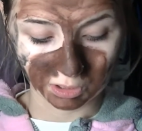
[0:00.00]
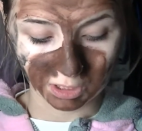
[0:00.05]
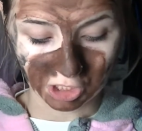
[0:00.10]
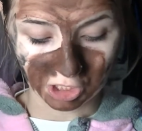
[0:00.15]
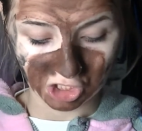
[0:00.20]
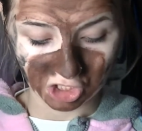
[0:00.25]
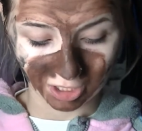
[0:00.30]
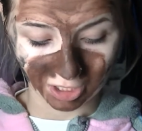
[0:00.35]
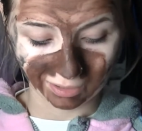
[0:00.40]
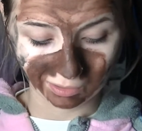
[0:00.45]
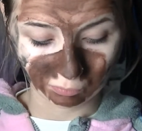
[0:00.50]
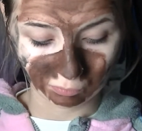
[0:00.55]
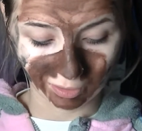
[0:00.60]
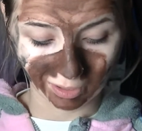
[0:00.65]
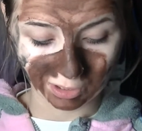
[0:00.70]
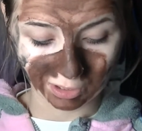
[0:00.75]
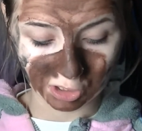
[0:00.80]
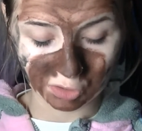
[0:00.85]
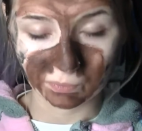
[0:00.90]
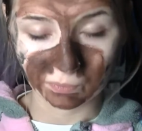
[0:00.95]
Their shade
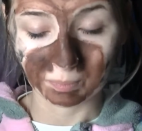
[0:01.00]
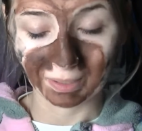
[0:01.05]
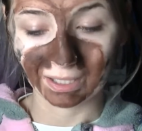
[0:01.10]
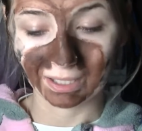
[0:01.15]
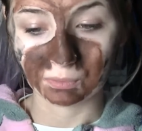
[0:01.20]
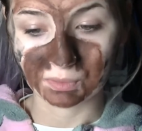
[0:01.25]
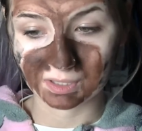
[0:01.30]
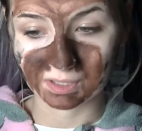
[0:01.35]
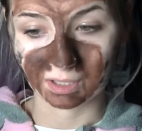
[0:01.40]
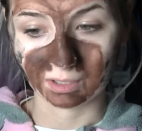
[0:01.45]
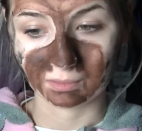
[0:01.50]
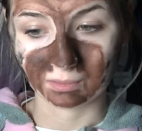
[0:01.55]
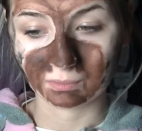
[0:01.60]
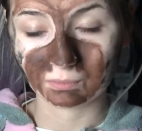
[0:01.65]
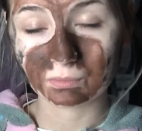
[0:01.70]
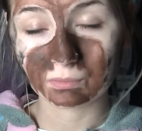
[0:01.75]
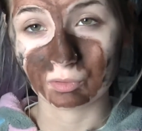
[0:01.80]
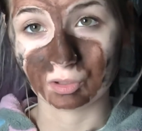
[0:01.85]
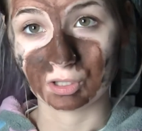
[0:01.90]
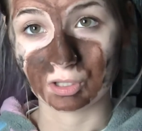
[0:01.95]
range for pale skin
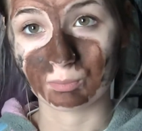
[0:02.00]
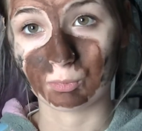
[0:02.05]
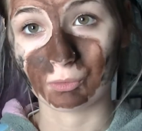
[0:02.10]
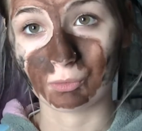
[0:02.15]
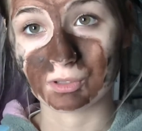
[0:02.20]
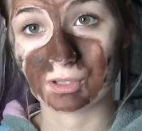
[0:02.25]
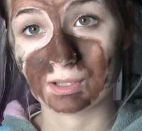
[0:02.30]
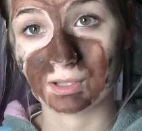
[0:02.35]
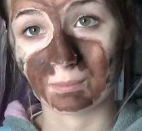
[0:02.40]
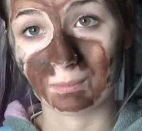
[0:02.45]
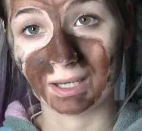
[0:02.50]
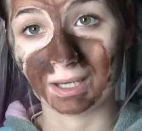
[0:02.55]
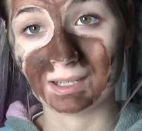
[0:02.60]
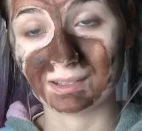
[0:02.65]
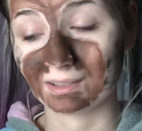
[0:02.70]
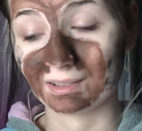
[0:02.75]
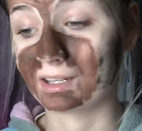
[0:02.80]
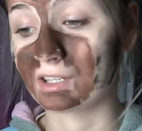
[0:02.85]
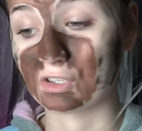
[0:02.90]
for this bronzer is amazing.